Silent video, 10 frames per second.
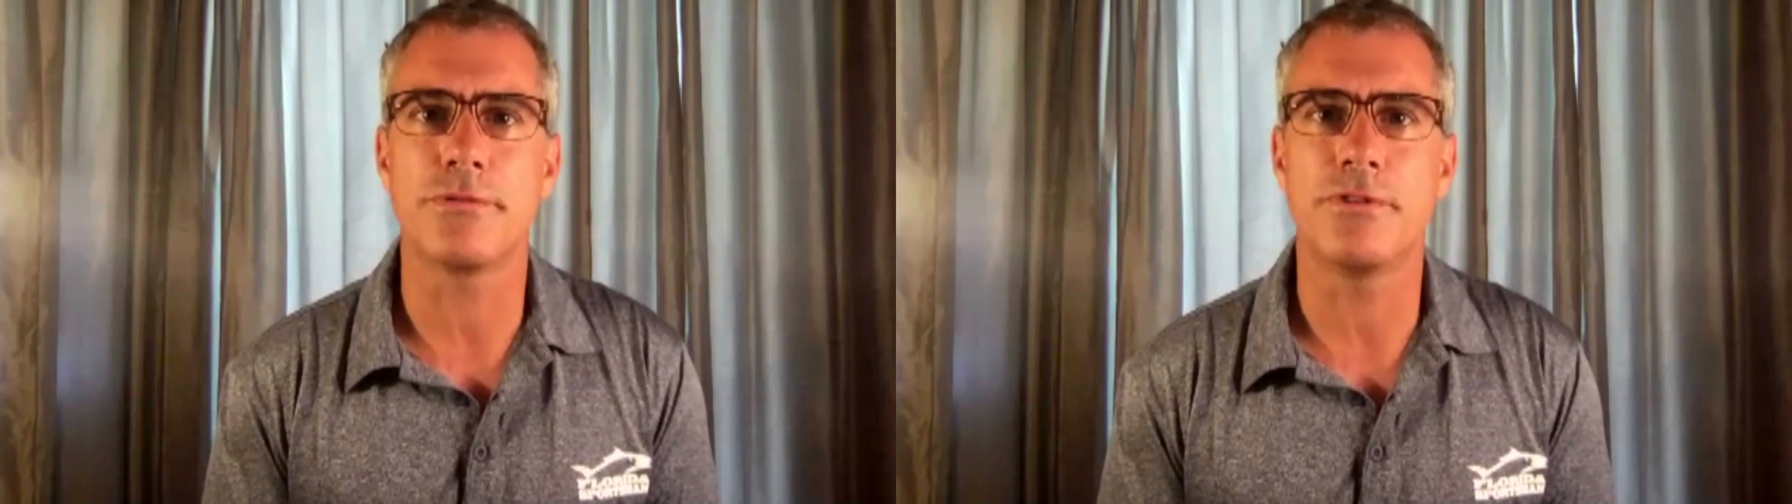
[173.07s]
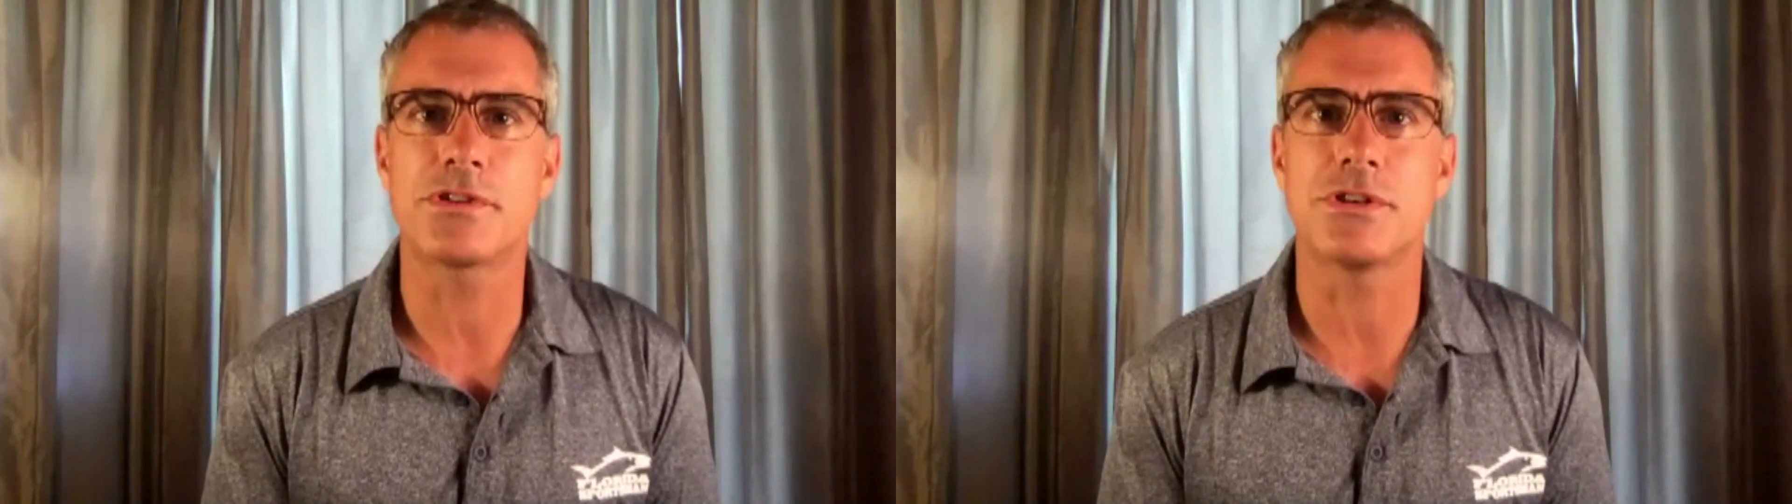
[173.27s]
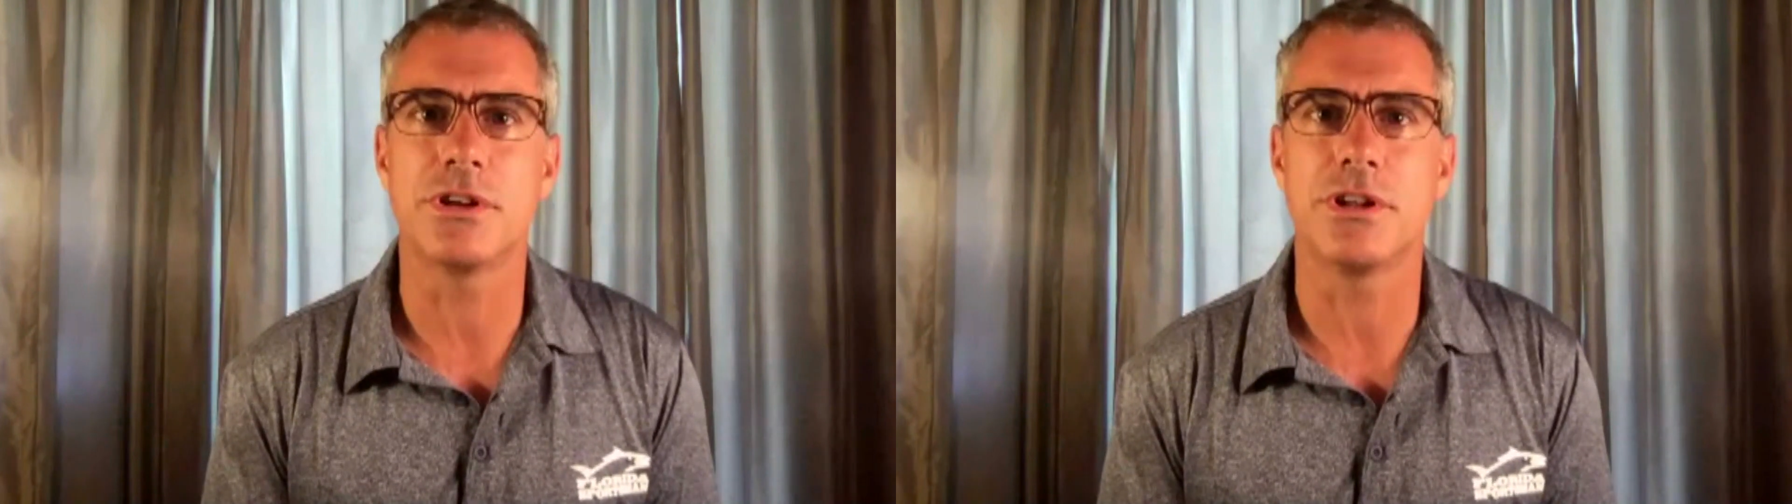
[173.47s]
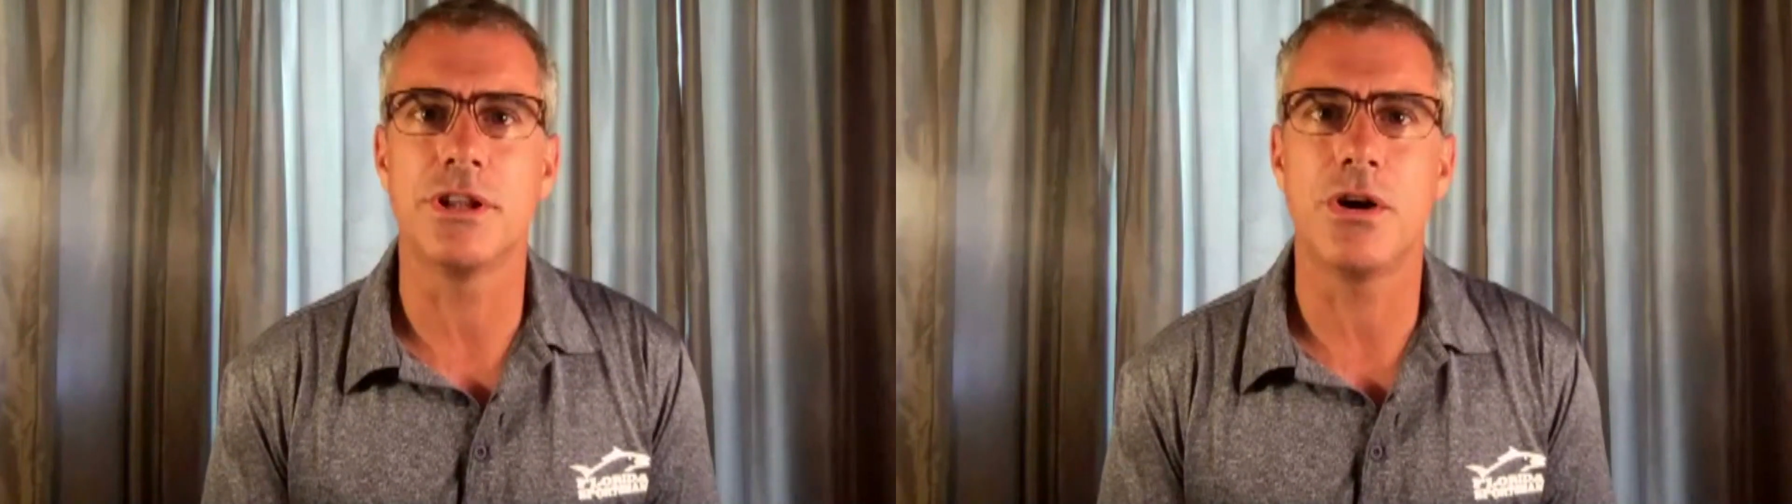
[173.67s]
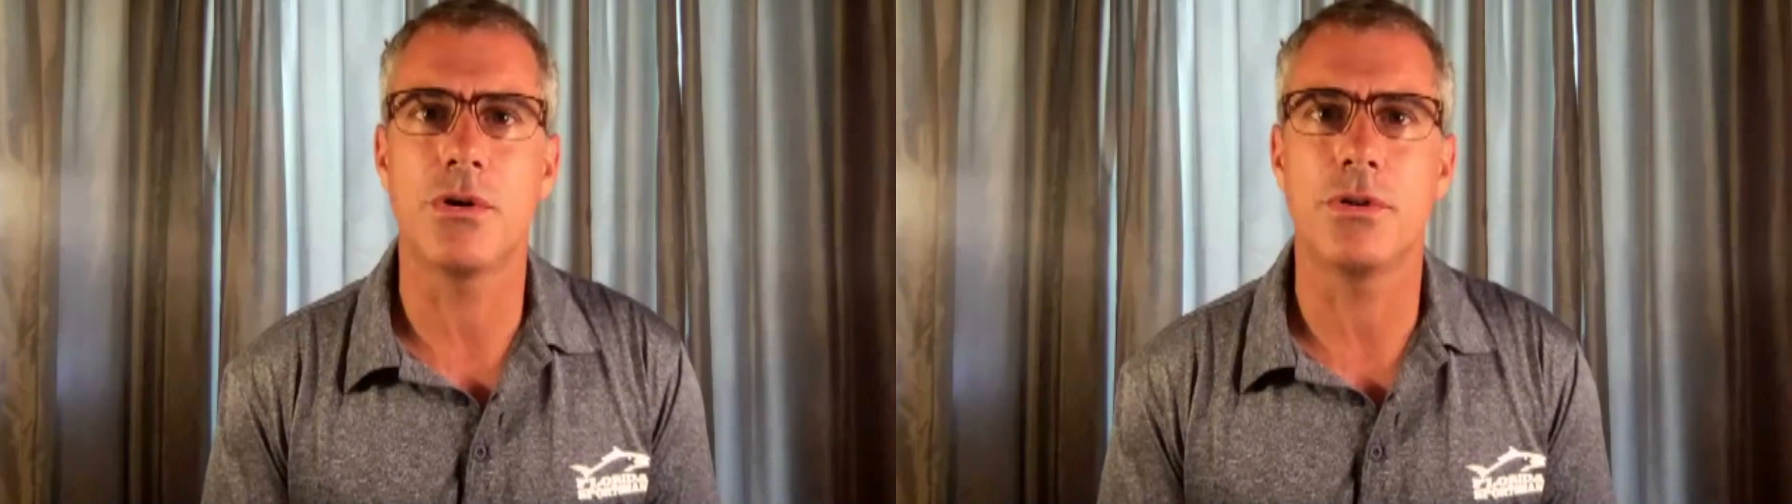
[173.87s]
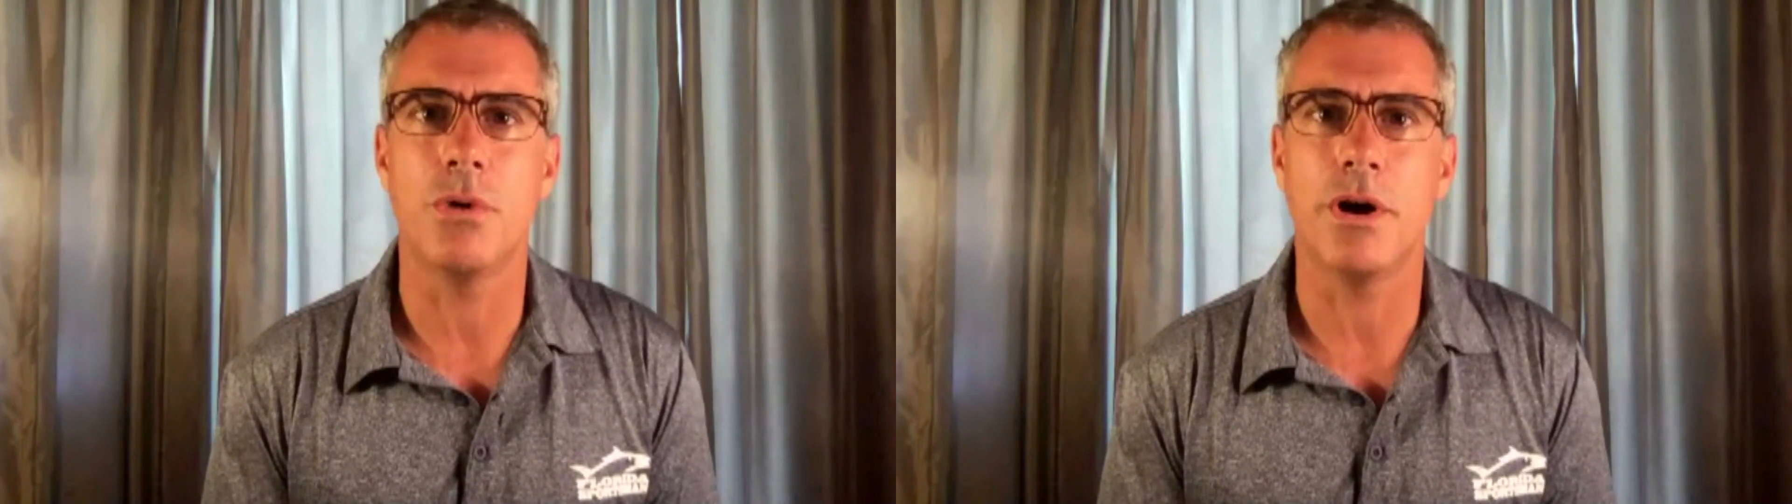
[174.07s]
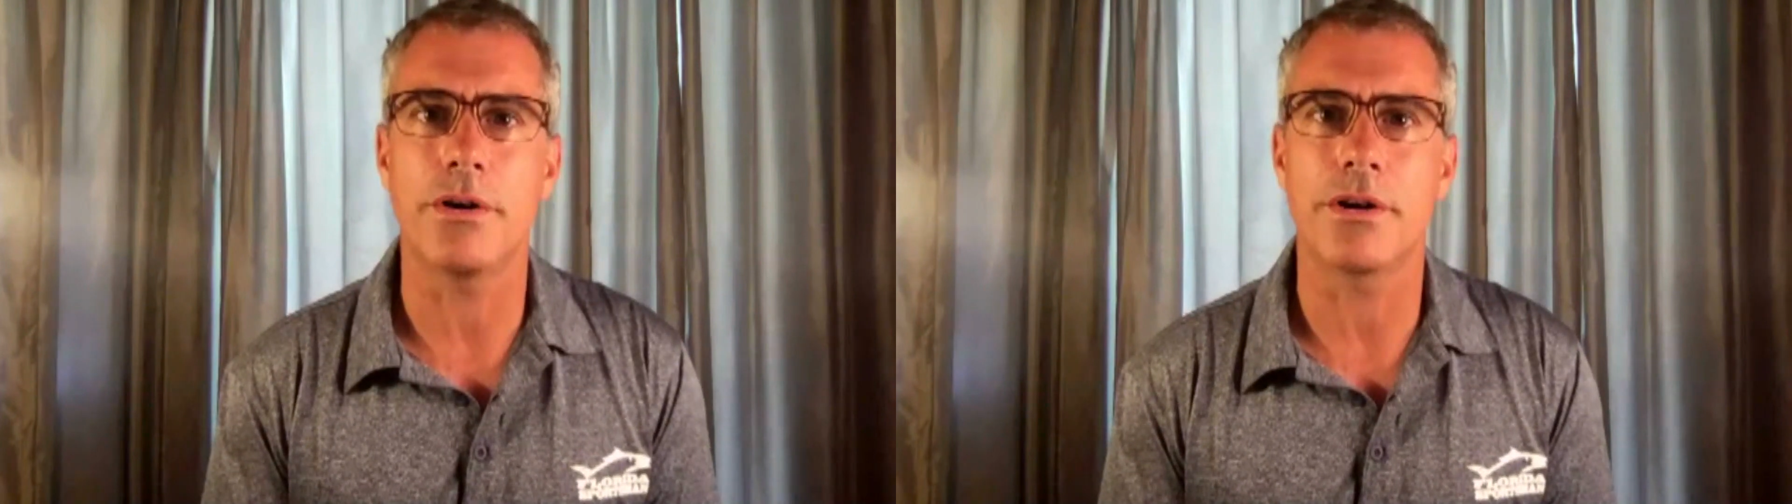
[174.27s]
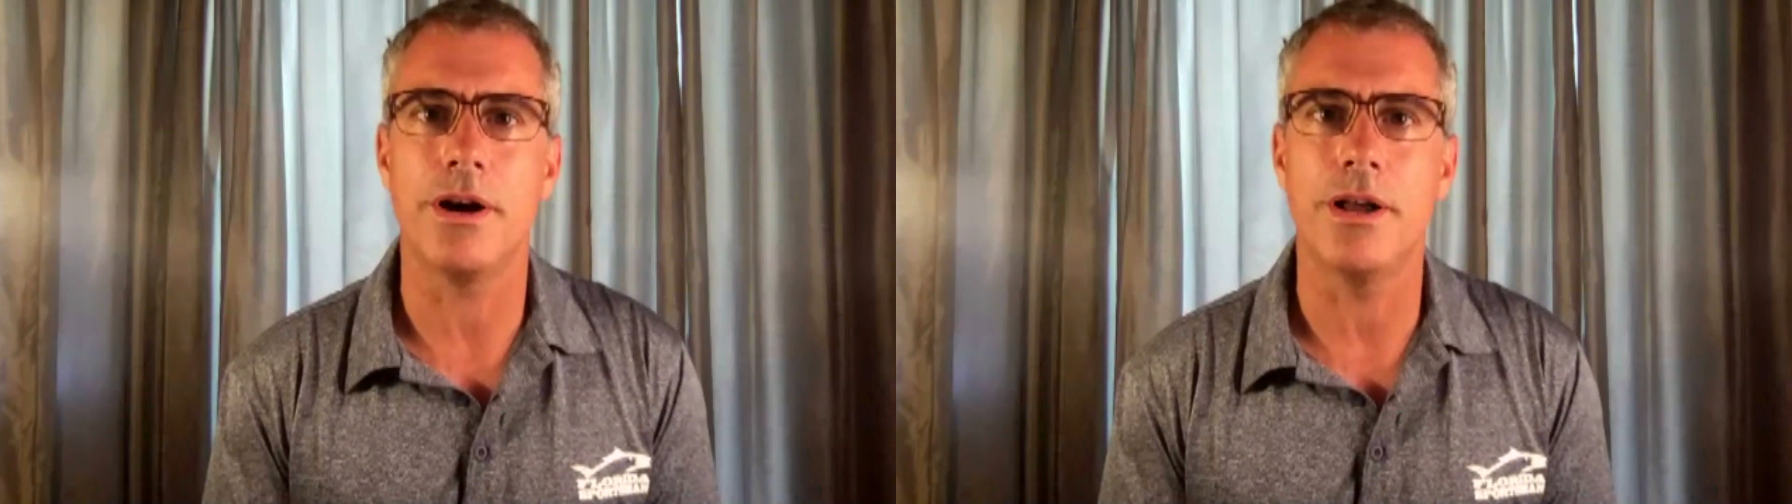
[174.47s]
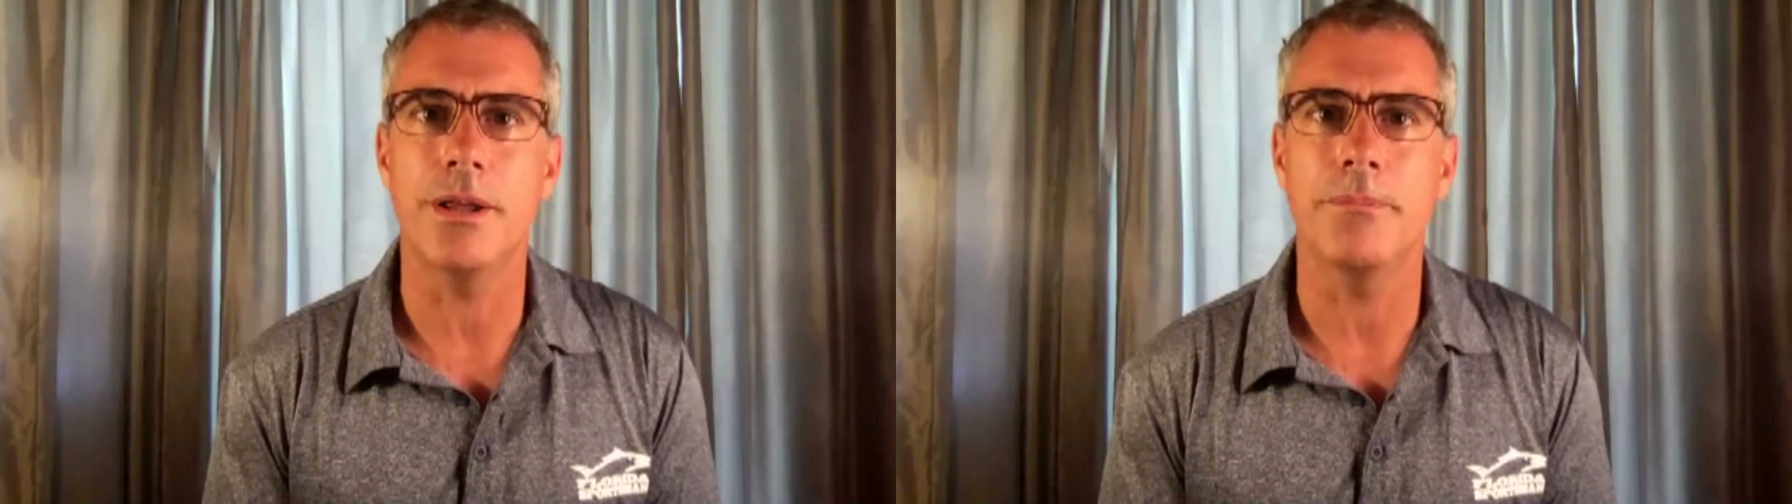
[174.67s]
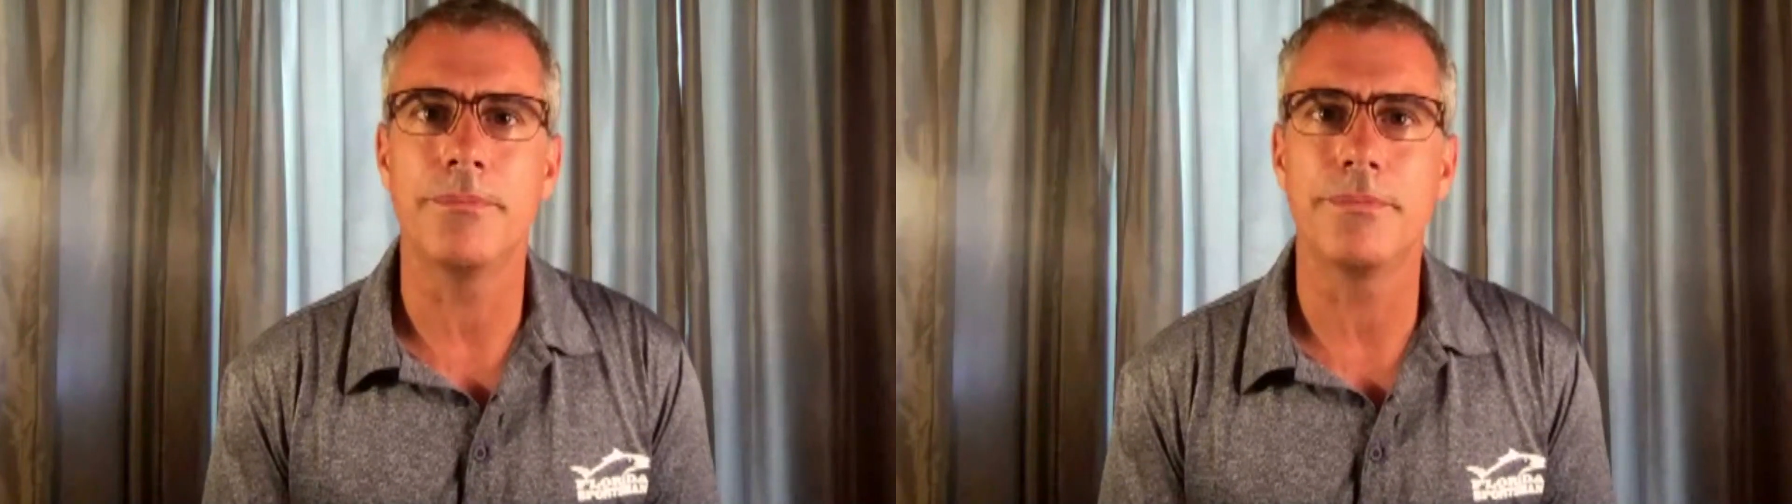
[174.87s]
fishing a little lower in the water column.